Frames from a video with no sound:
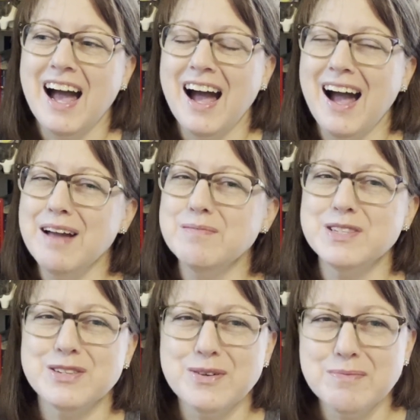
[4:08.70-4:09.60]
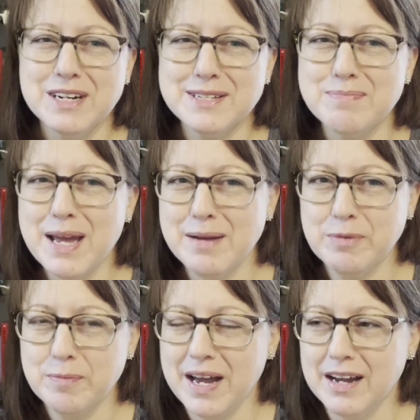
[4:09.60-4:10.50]
I'm so much a
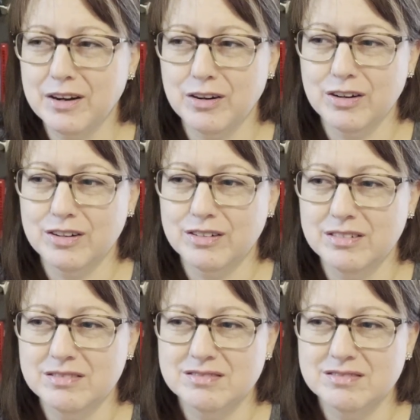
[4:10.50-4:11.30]
paperback girl.